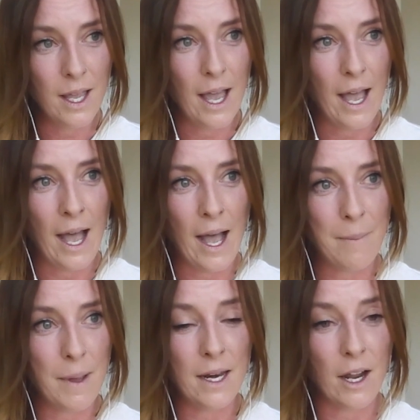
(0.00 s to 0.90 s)

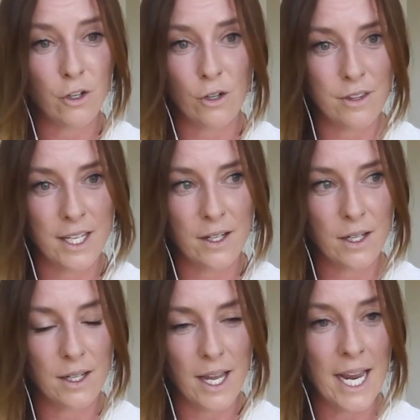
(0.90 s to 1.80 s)
And I don't
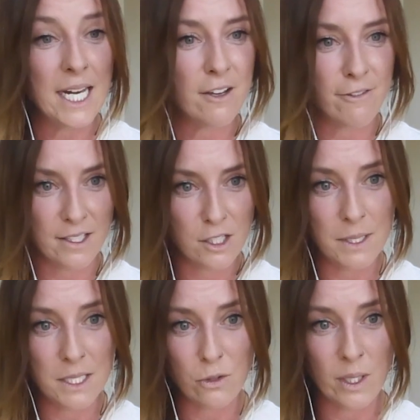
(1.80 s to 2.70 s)
think any of us could
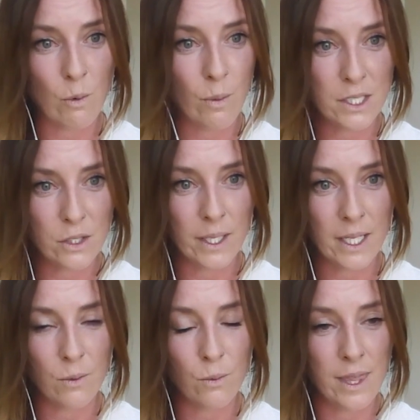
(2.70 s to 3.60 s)
be doing what we're
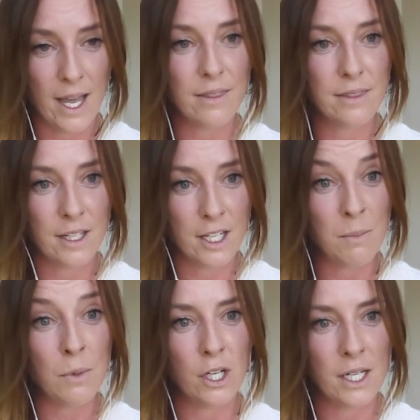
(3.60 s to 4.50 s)
doing without the
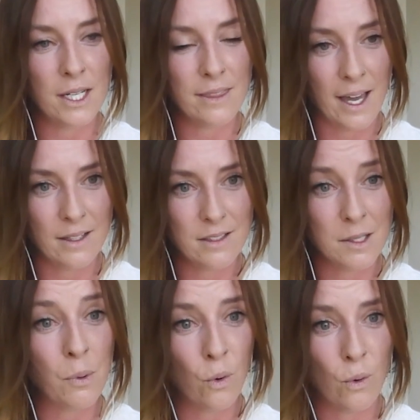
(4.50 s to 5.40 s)
community that
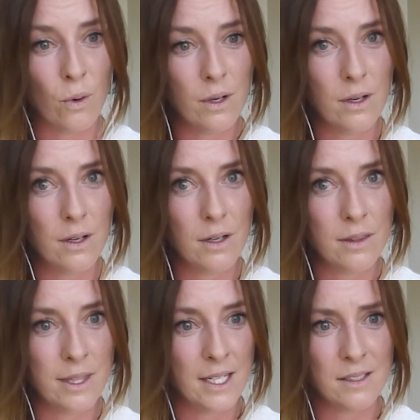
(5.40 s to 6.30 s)
support
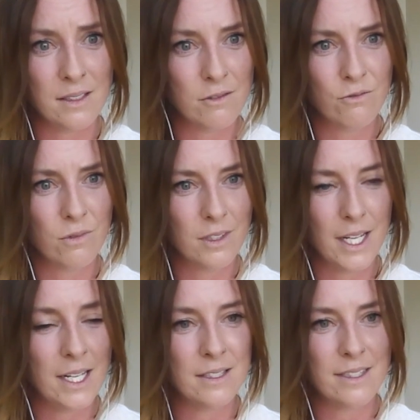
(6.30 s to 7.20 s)
these
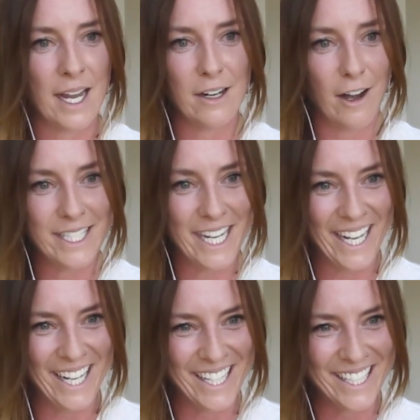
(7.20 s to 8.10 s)
insane
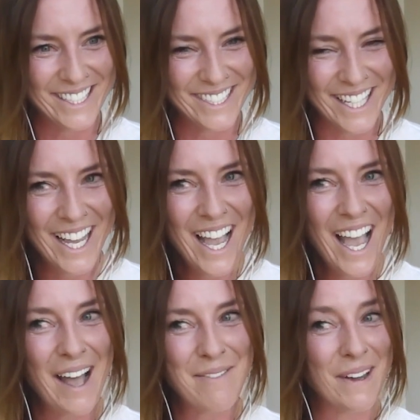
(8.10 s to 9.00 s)
ideas,
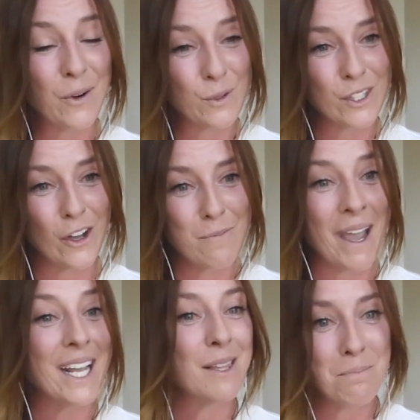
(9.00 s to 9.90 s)
but also
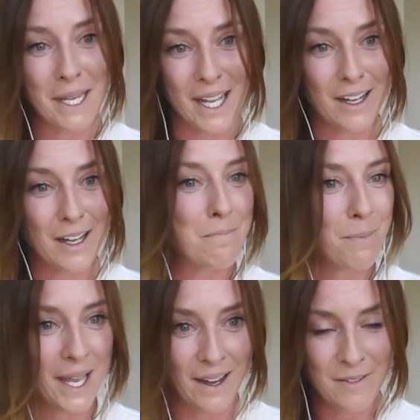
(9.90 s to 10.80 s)
make them bigger and
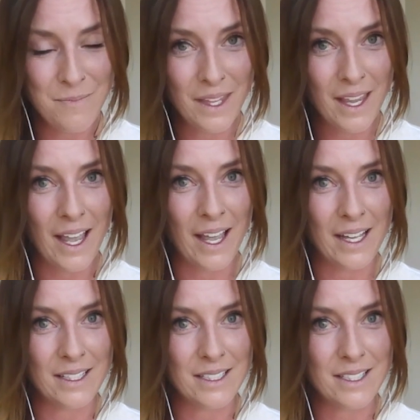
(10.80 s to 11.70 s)
better
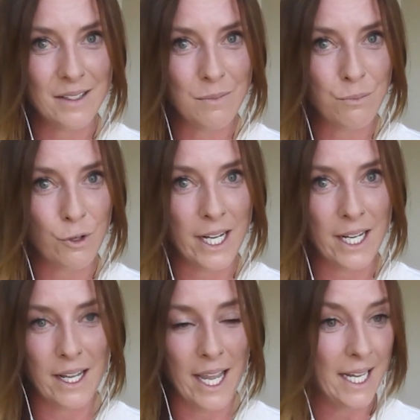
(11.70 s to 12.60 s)
and
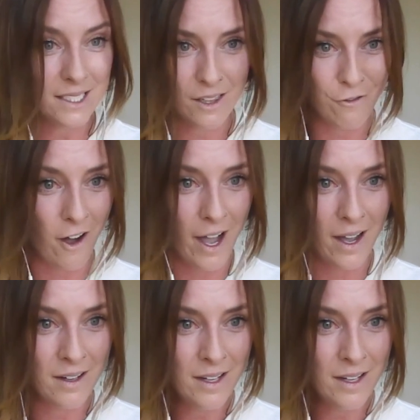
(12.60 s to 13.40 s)
bring heat to the fire.